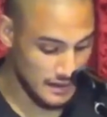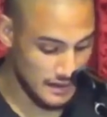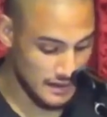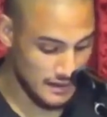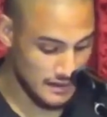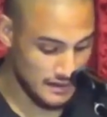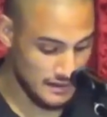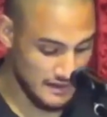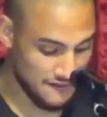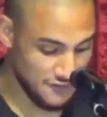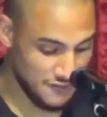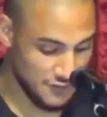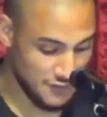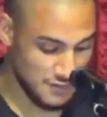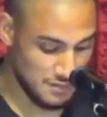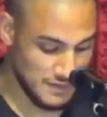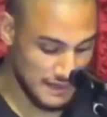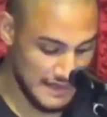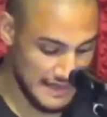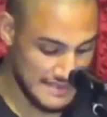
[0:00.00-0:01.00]
Therefore the
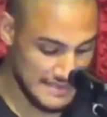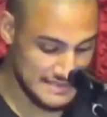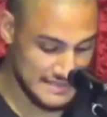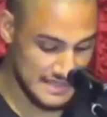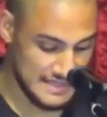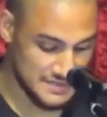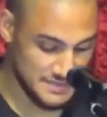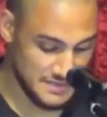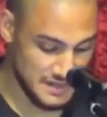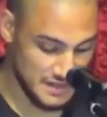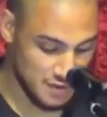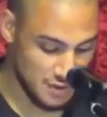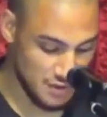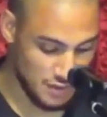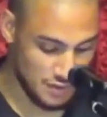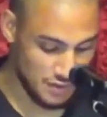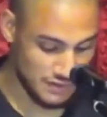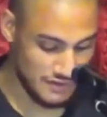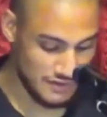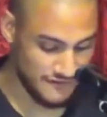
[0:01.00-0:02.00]
place has been
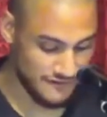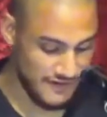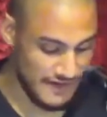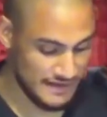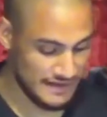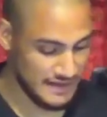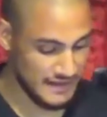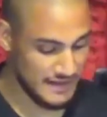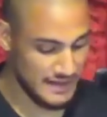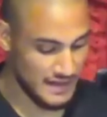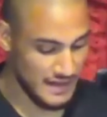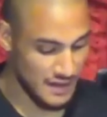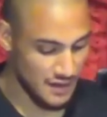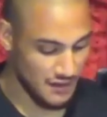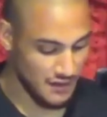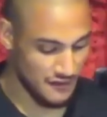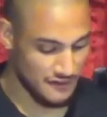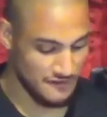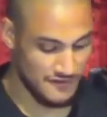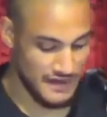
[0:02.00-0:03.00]
called the valley
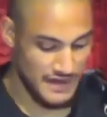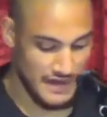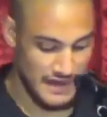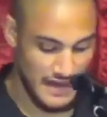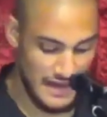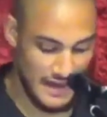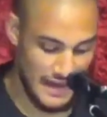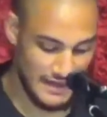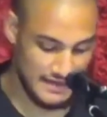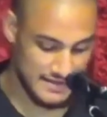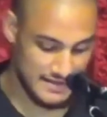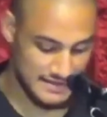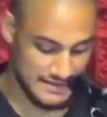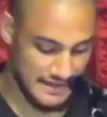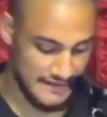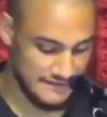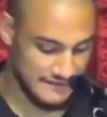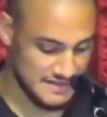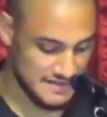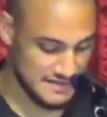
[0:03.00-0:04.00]
of Achor
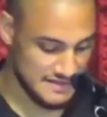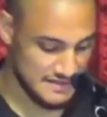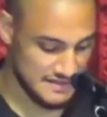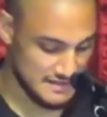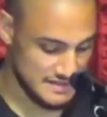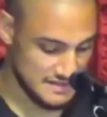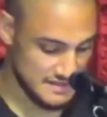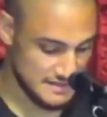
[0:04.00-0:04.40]
ever since.